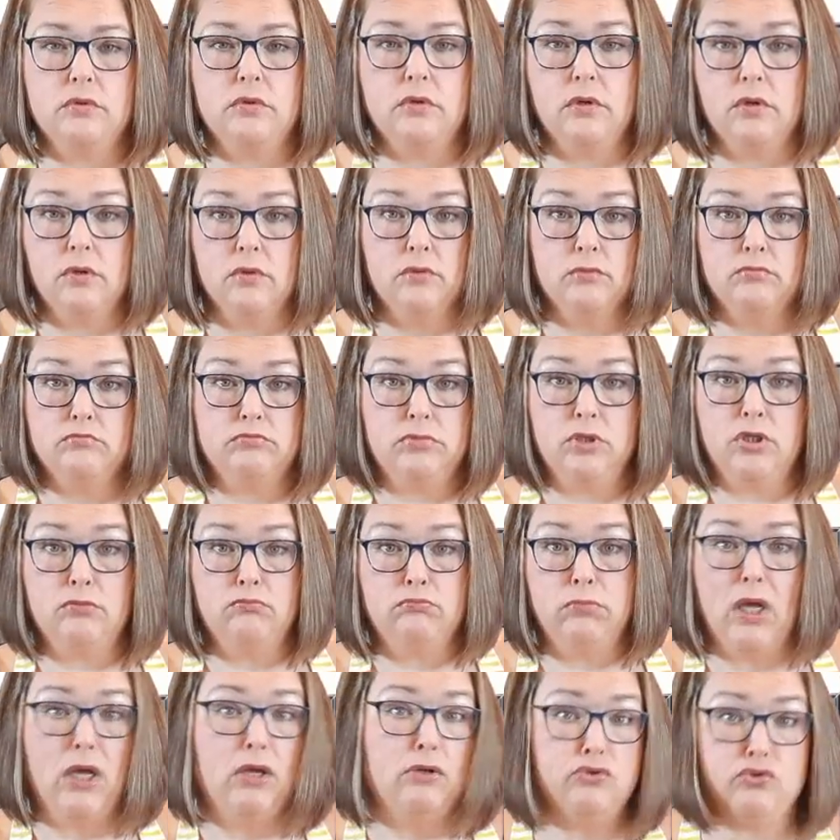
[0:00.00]
are little
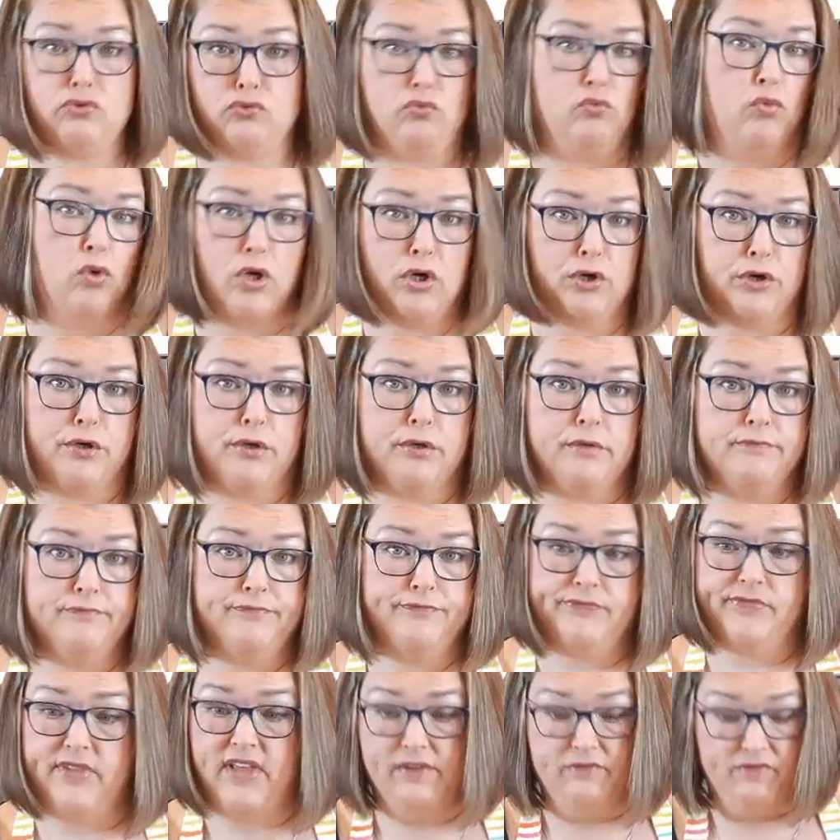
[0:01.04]
balls of water.
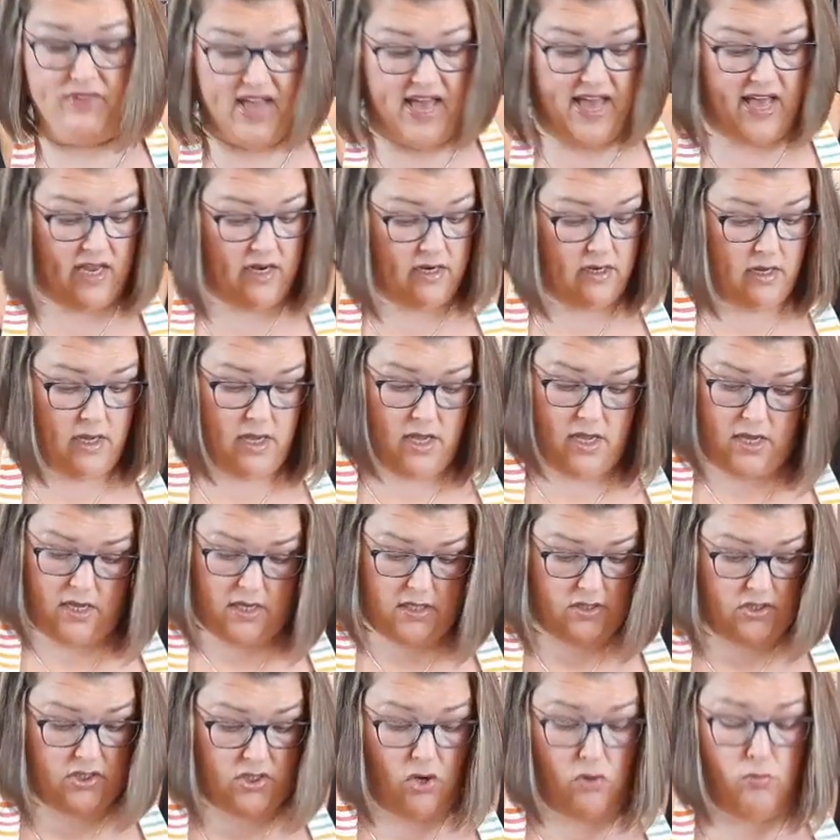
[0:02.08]
They've got
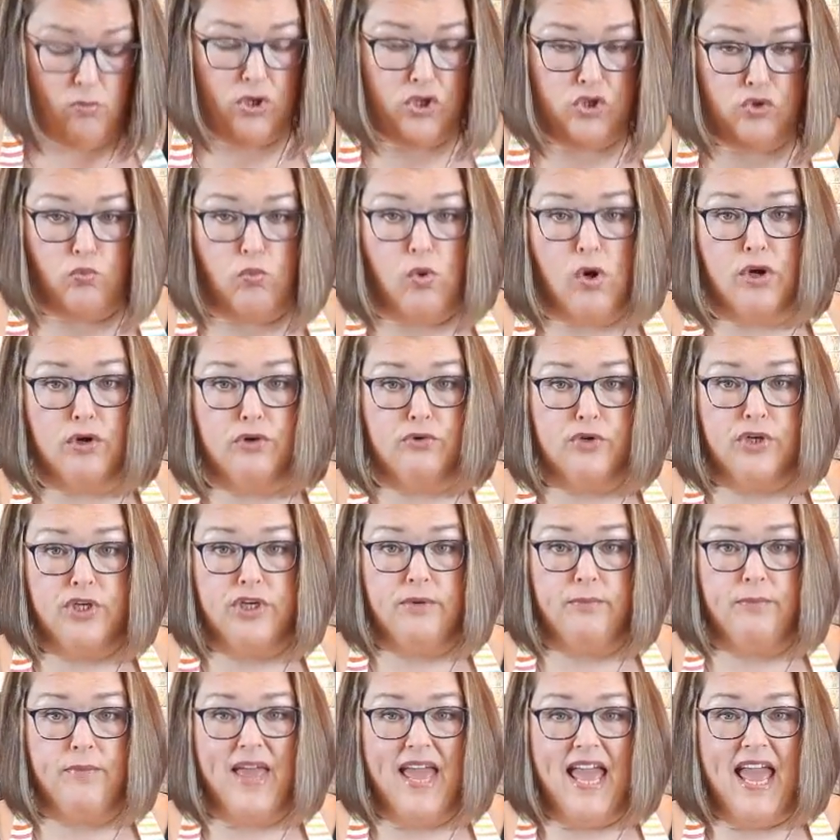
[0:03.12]
so much water in
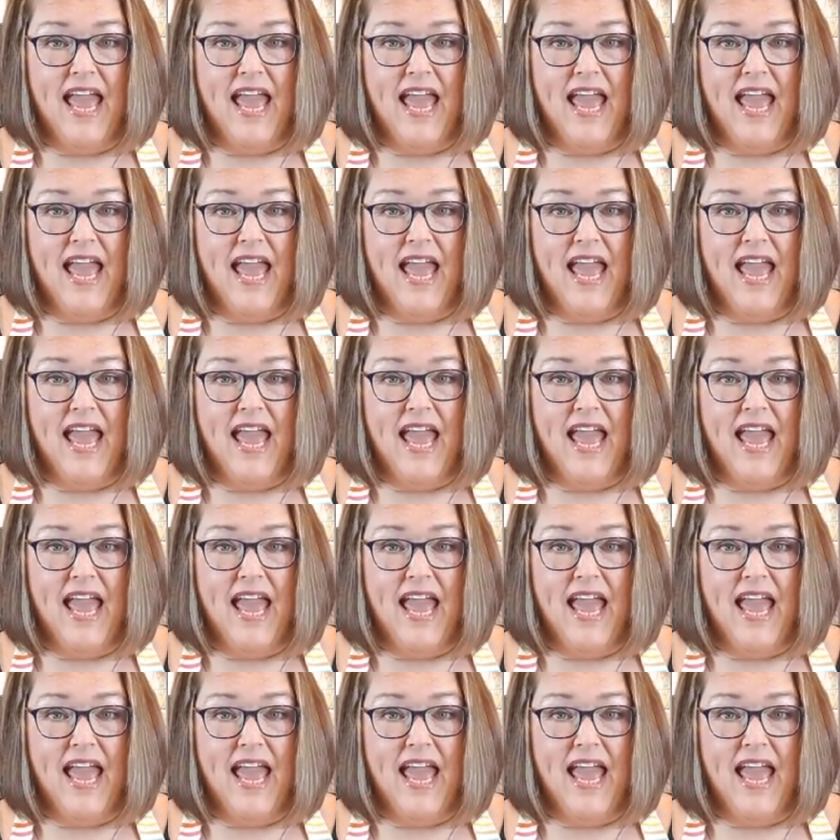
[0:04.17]
them.